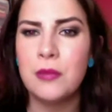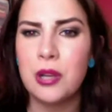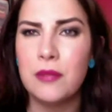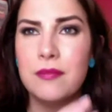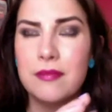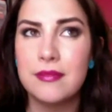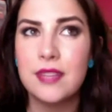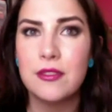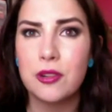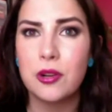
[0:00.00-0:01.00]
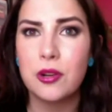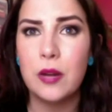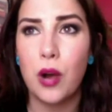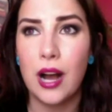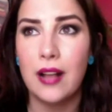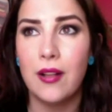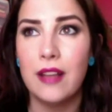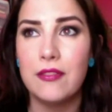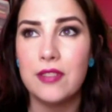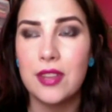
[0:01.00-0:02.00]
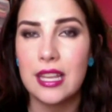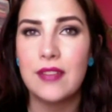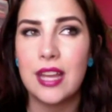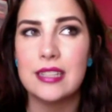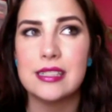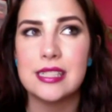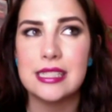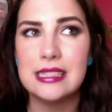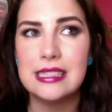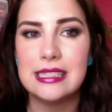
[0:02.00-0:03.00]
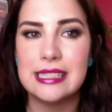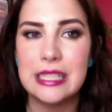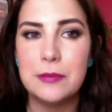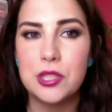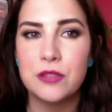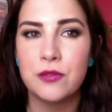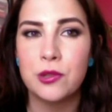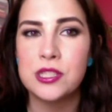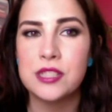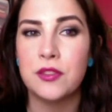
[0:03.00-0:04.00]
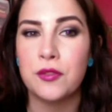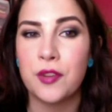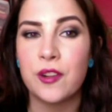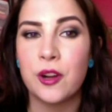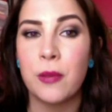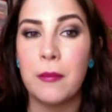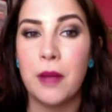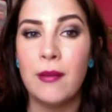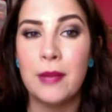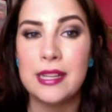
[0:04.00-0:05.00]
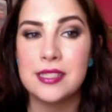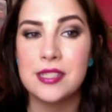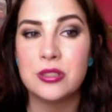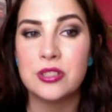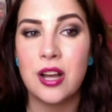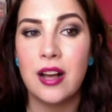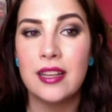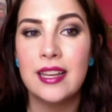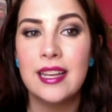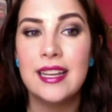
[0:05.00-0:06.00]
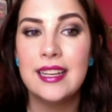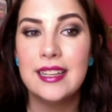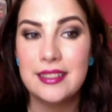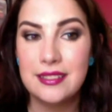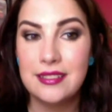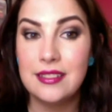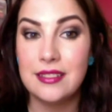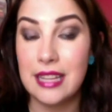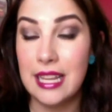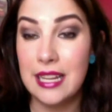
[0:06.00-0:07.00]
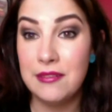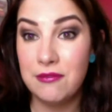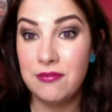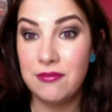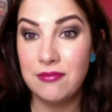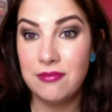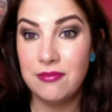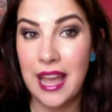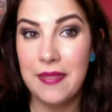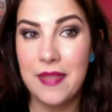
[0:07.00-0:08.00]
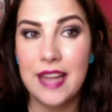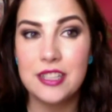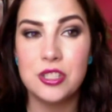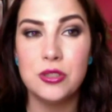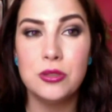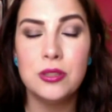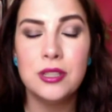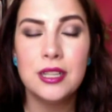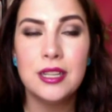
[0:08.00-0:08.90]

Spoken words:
well, for quite a while, I feel like I've had a deepish voice. If you've ever heard my mom and my sister talk, they've had that too.